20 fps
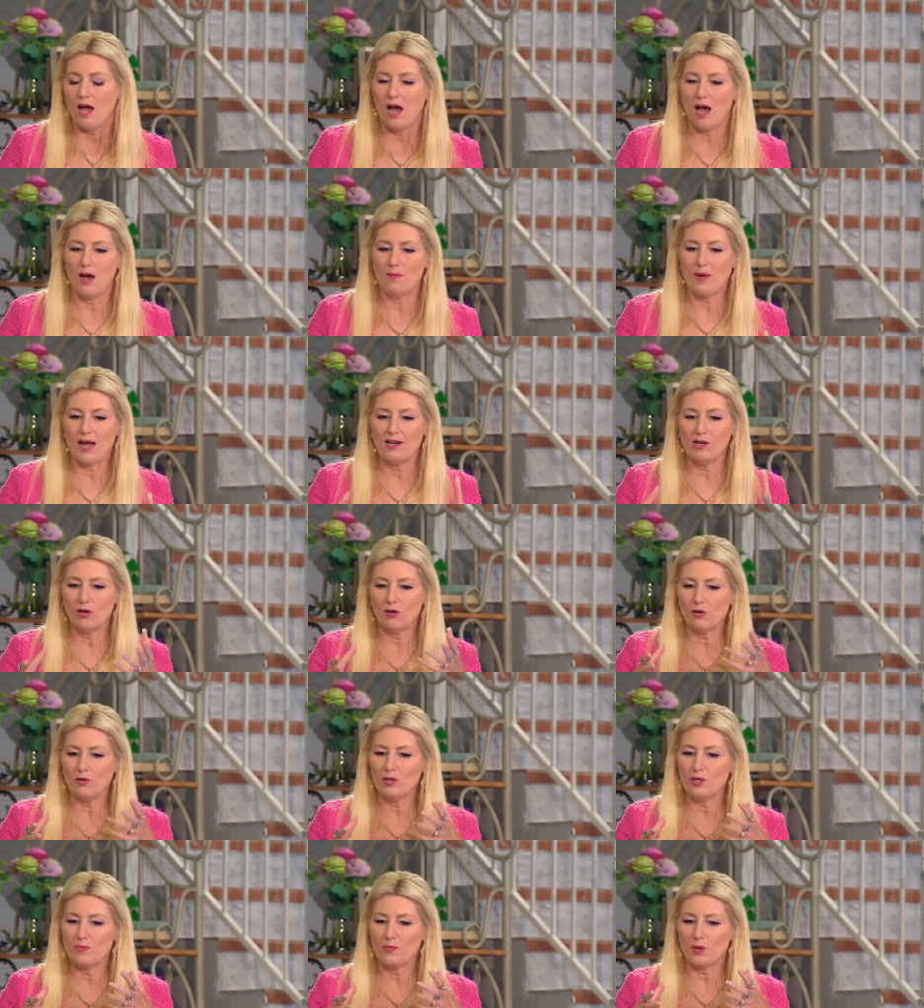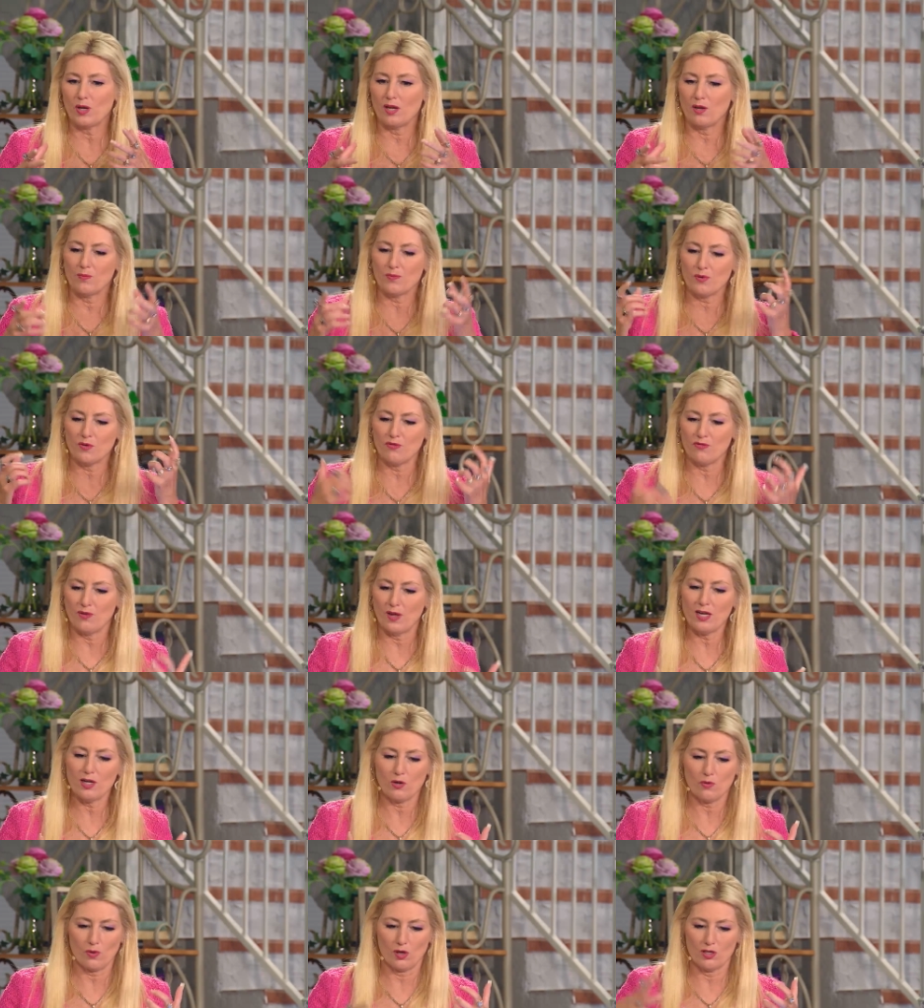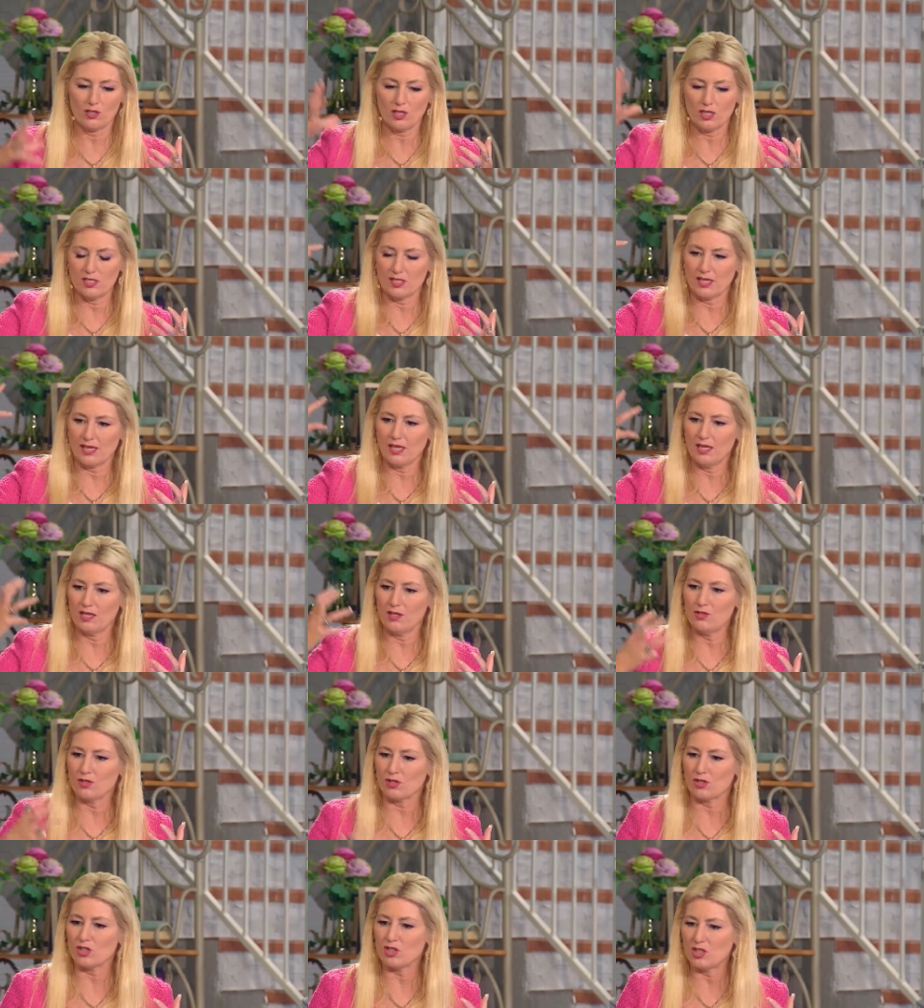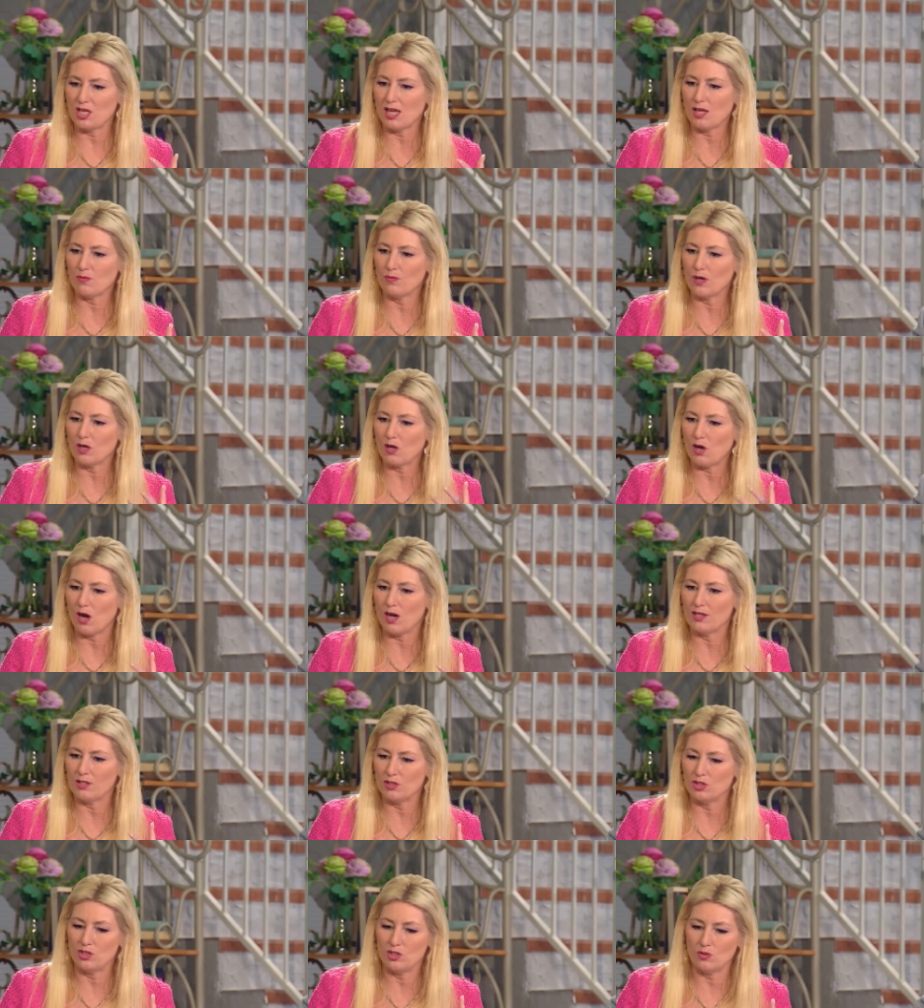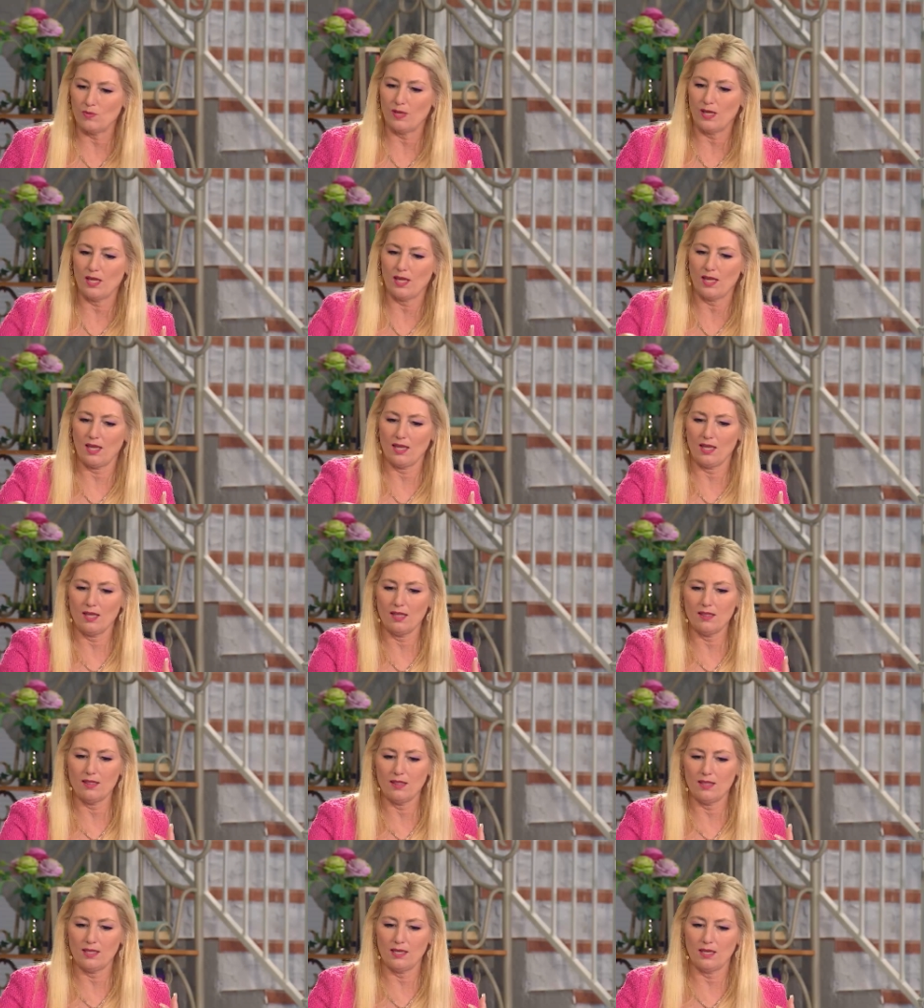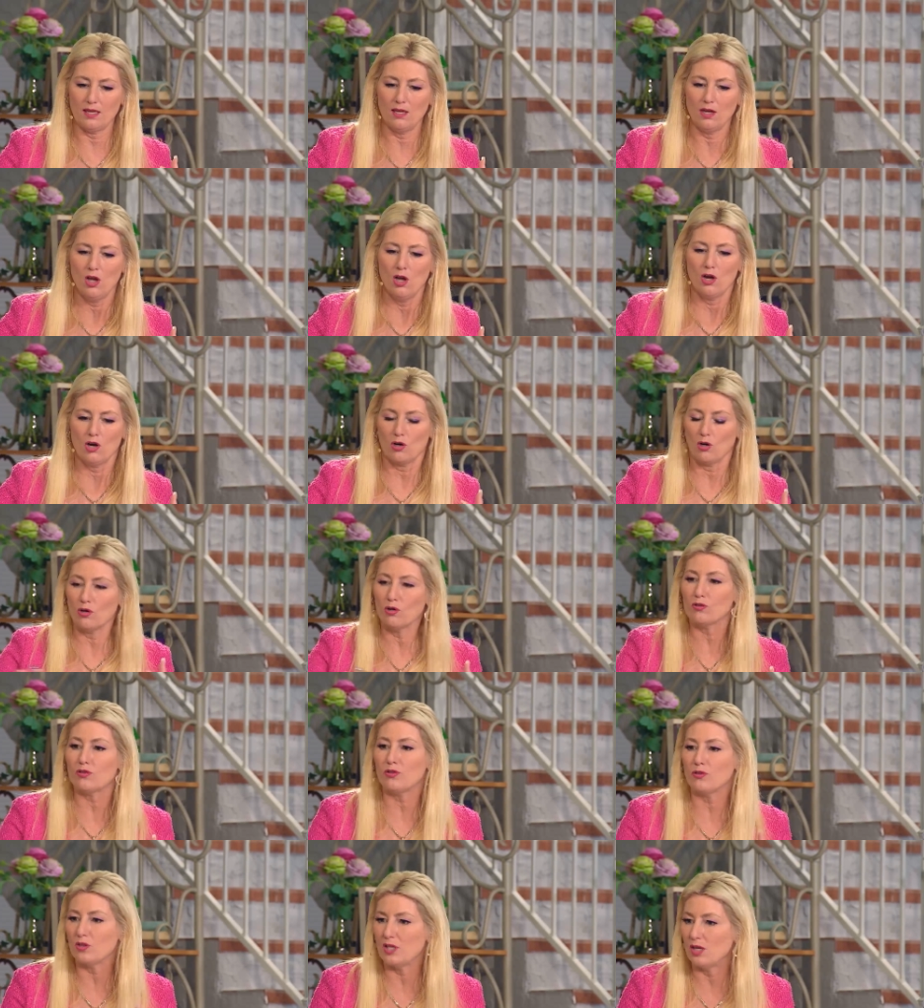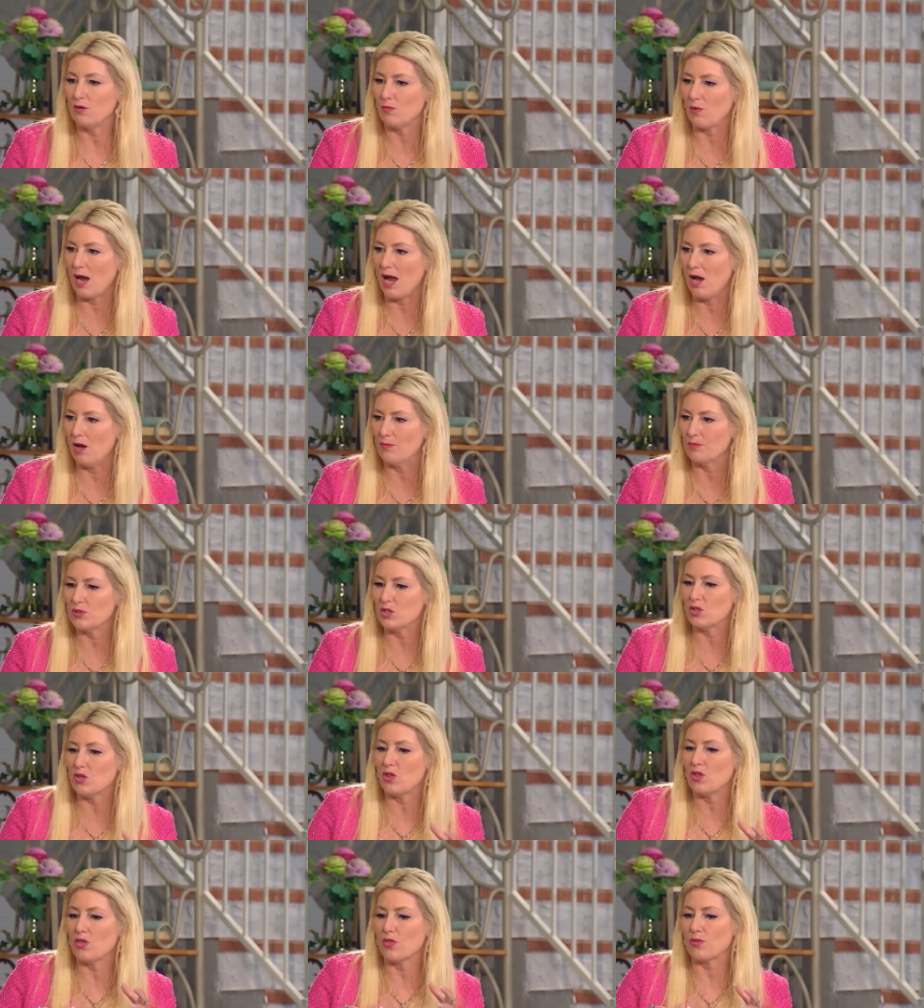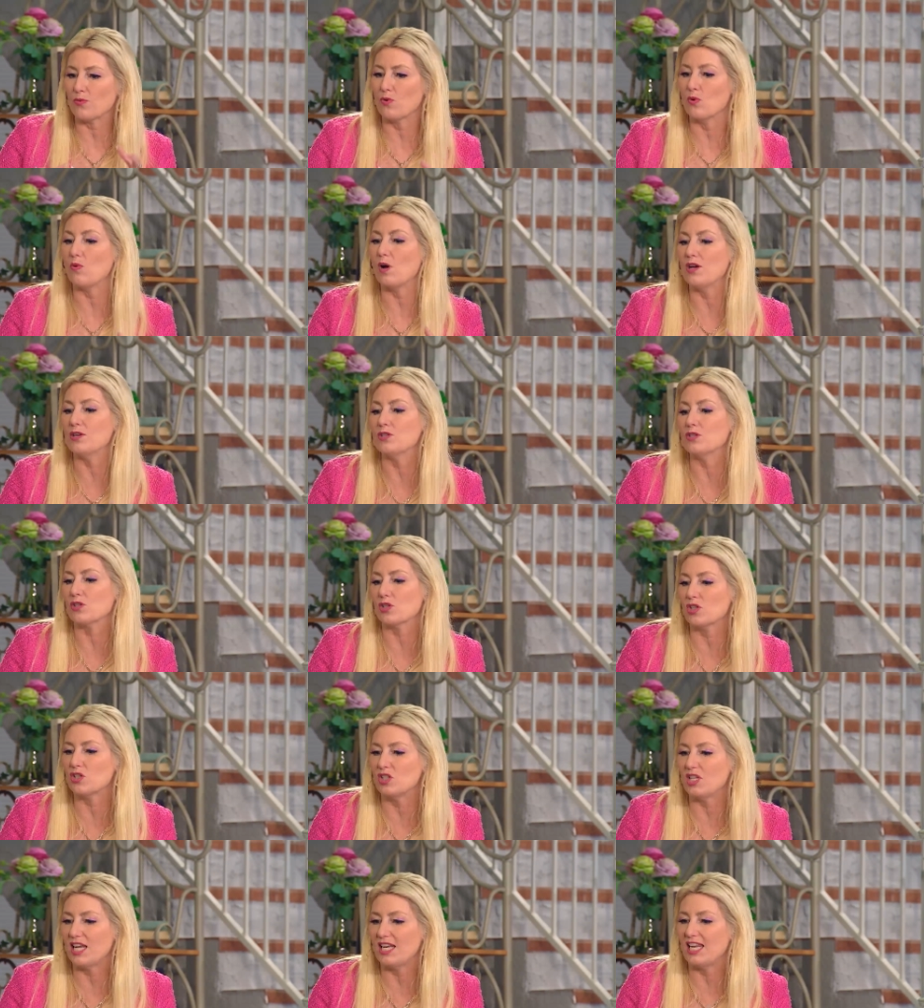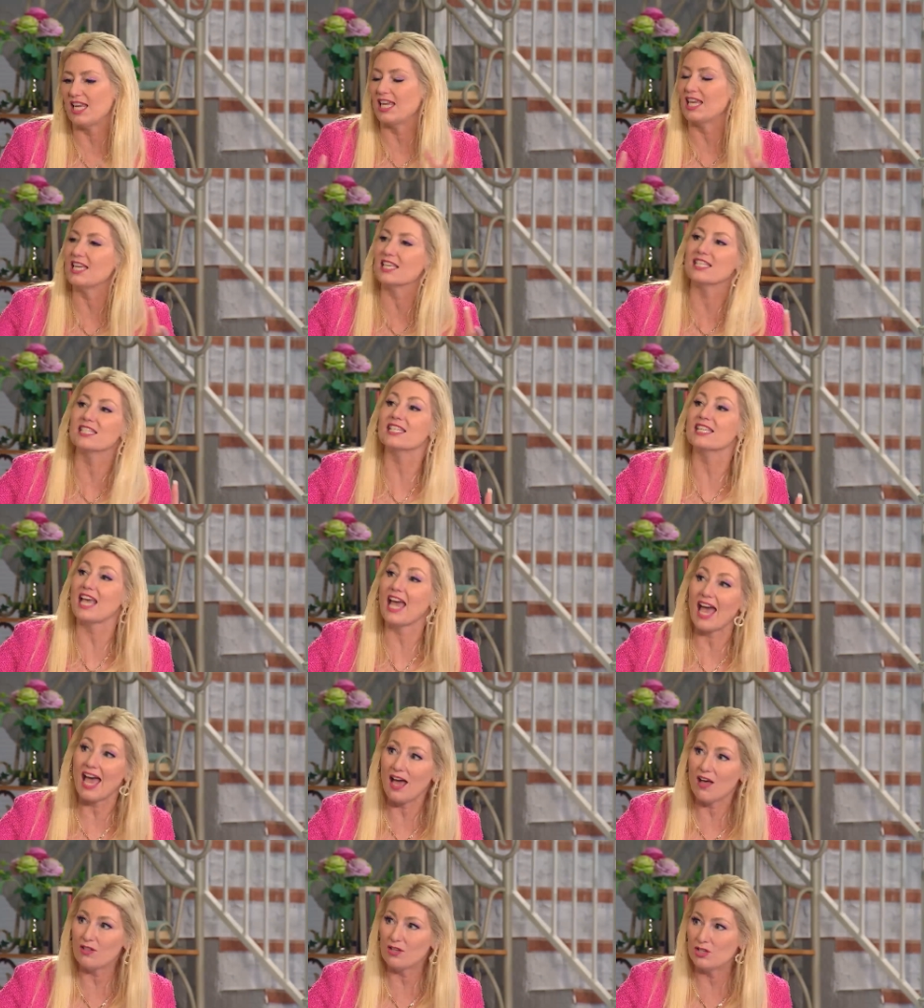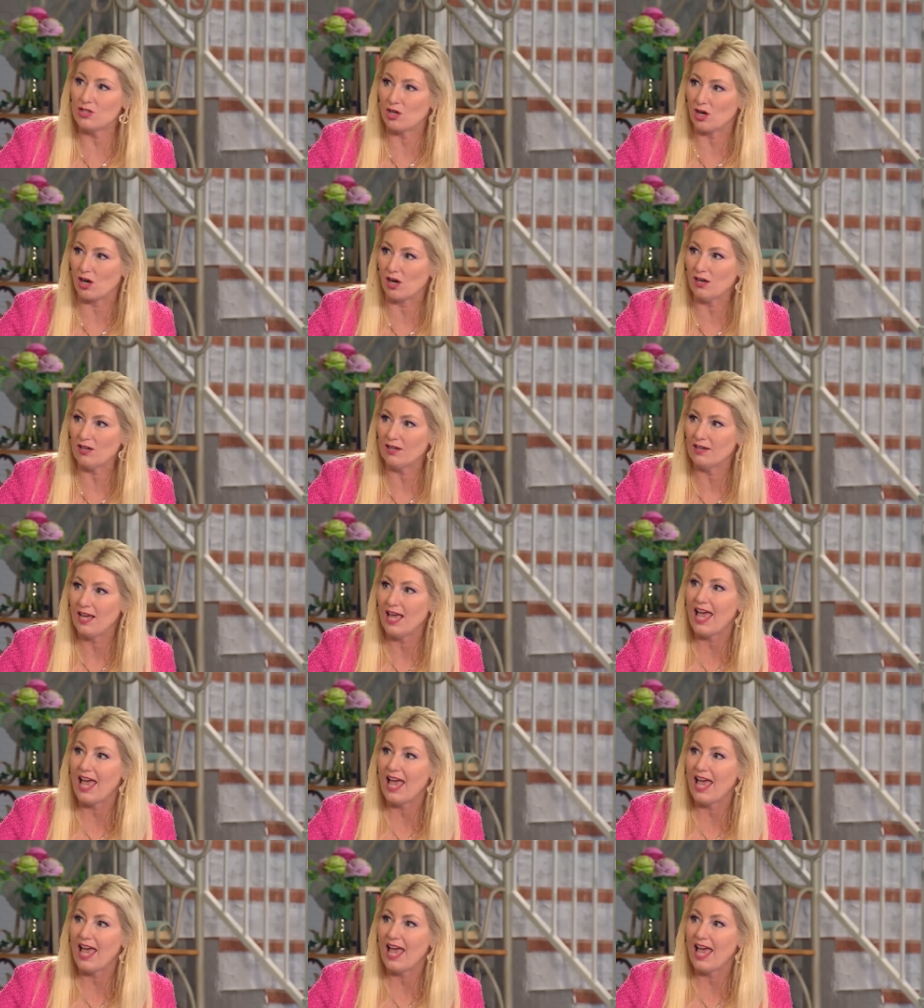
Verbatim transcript: I not only bring prophetic word, because I can understand what God is doing in the earthly realms through understanding his calendar